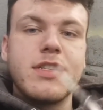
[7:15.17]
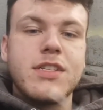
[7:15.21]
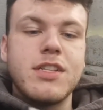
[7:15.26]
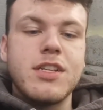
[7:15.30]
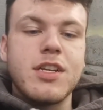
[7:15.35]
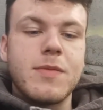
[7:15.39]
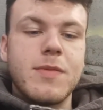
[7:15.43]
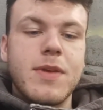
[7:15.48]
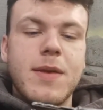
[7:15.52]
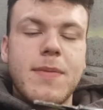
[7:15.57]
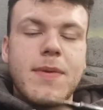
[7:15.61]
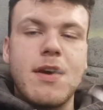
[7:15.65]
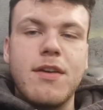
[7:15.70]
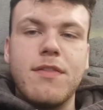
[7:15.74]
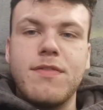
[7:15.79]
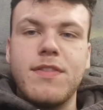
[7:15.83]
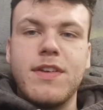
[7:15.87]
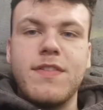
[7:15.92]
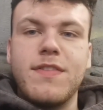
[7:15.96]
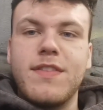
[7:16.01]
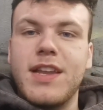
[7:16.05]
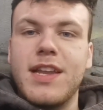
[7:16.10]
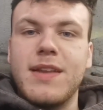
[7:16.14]
It took me about
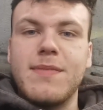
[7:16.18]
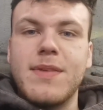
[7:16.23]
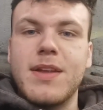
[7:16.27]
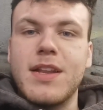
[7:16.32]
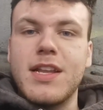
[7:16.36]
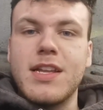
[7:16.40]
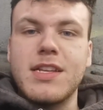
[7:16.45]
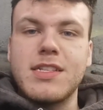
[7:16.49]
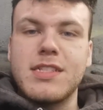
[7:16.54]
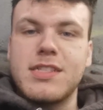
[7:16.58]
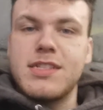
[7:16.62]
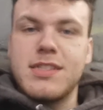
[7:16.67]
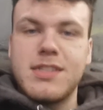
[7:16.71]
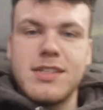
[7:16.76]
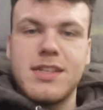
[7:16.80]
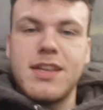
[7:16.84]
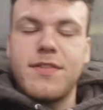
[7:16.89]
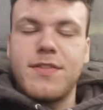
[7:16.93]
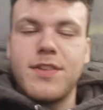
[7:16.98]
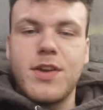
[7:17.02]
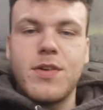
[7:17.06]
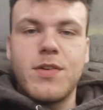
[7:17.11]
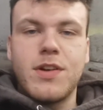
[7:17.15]
fifteen minutes.
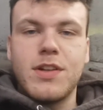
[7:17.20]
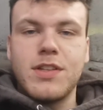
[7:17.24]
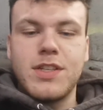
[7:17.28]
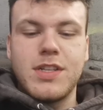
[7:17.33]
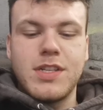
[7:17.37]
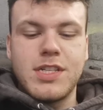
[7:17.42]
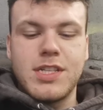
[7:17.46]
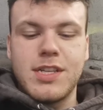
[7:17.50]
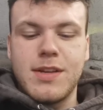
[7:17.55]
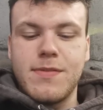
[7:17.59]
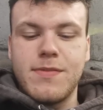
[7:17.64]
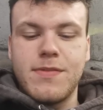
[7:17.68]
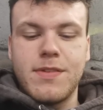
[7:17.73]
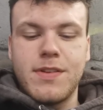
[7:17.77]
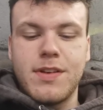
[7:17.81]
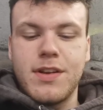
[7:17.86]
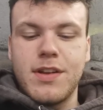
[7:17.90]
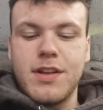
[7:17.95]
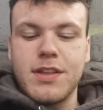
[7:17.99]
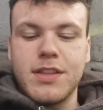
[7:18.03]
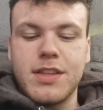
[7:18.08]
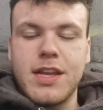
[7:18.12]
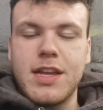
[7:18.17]
If you want to do
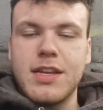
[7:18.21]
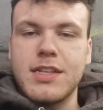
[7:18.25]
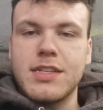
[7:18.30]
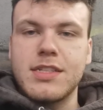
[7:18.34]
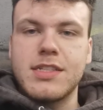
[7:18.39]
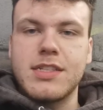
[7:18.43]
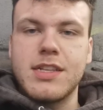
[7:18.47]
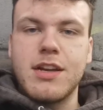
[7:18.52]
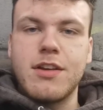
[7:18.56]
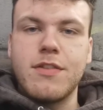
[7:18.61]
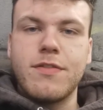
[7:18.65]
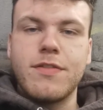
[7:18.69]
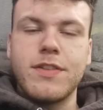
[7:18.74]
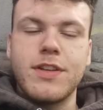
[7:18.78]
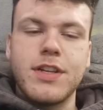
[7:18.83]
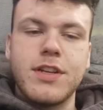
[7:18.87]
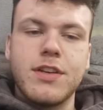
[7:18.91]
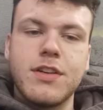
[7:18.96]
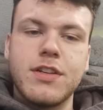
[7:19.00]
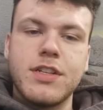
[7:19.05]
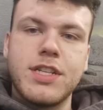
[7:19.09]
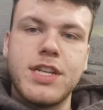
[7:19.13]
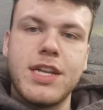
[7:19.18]
something like that yourself and
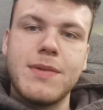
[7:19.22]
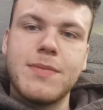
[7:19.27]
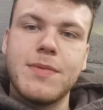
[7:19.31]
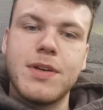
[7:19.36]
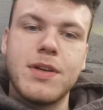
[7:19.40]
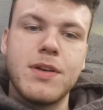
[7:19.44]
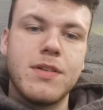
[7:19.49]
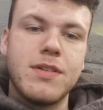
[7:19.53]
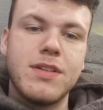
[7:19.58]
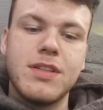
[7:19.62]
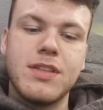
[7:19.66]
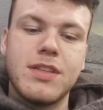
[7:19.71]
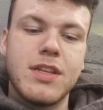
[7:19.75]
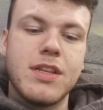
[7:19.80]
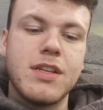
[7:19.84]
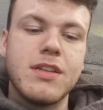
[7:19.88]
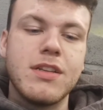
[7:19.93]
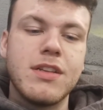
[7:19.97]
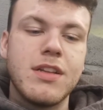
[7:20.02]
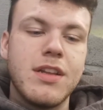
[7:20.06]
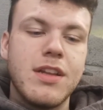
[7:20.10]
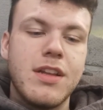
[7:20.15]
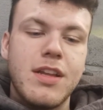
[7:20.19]
you've got a cheap welder,
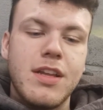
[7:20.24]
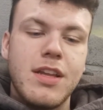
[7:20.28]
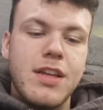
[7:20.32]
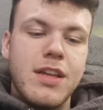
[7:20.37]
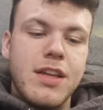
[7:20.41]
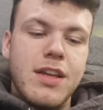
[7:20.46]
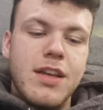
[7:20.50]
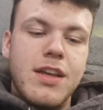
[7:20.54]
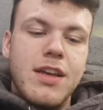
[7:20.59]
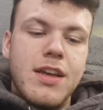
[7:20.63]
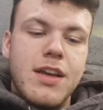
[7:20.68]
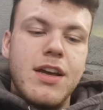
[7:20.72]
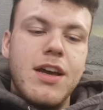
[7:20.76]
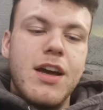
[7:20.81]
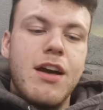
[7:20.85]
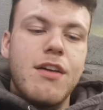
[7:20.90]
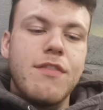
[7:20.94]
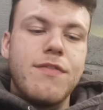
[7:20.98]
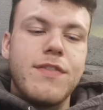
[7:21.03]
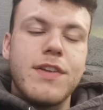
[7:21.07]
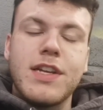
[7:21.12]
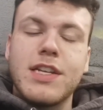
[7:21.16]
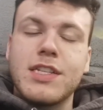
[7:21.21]
then
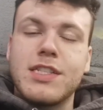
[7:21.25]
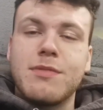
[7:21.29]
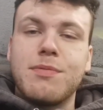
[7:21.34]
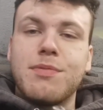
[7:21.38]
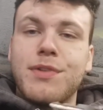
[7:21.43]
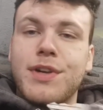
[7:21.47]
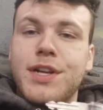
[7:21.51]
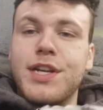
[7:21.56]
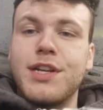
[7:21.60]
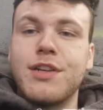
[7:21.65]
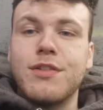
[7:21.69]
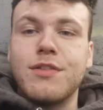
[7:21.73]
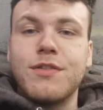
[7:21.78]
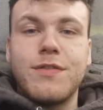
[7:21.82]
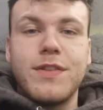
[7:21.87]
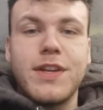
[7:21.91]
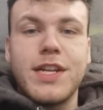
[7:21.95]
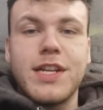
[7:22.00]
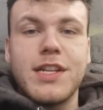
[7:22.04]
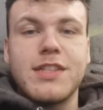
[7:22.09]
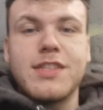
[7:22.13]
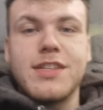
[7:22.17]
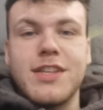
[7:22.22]
I think it's a pretty cool
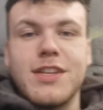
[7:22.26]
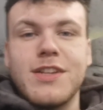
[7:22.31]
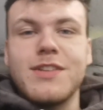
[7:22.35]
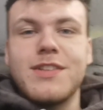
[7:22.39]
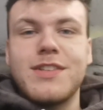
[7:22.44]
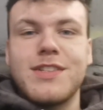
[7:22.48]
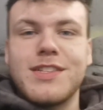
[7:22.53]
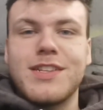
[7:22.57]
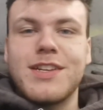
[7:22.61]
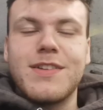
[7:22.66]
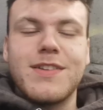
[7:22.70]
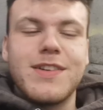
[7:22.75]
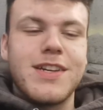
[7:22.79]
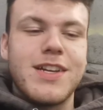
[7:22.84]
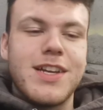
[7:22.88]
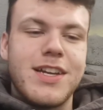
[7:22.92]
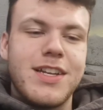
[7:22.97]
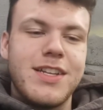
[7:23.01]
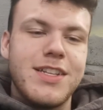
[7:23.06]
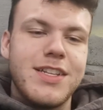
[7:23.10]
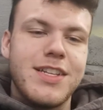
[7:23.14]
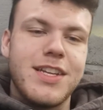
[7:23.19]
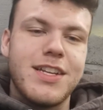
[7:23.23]
thing to do. So
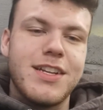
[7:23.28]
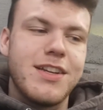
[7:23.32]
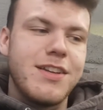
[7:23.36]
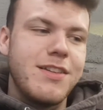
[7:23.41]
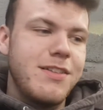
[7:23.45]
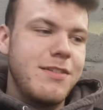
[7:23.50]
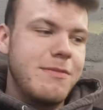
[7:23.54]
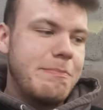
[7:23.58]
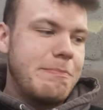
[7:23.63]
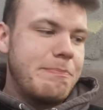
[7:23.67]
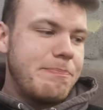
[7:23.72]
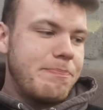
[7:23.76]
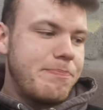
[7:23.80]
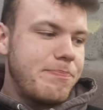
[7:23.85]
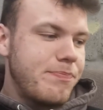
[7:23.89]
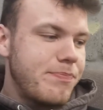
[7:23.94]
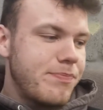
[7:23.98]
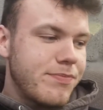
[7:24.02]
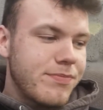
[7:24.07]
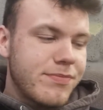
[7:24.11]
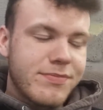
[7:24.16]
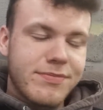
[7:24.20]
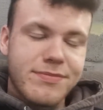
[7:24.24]
uh you know,
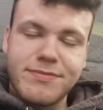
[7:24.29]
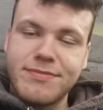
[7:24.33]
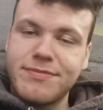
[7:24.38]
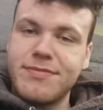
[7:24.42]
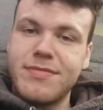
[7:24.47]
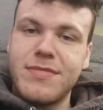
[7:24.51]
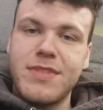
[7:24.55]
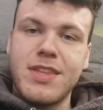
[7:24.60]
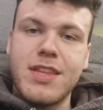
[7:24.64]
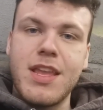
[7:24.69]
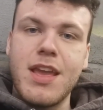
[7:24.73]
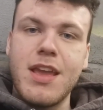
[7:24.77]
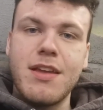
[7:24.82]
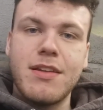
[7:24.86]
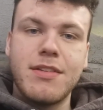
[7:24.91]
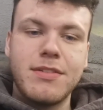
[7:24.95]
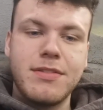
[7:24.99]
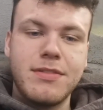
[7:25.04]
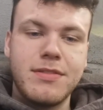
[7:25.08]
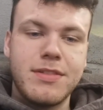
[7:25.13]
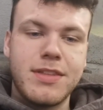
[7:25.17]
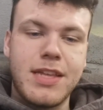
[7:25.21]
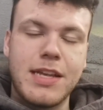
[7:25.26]
yeah,
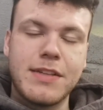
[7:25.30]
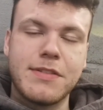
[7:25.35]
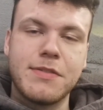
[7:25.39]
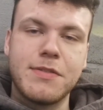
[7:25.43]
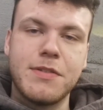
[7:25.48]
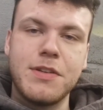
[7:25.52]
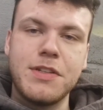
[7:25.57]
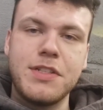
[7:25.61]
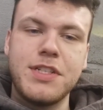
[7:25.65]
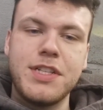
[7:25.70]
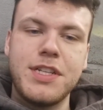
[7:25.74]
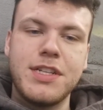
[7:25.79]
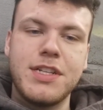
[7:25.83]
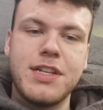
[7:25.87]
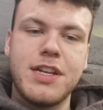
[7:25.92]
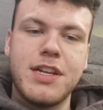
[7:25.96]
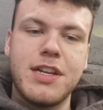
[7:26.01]
thanks for watching.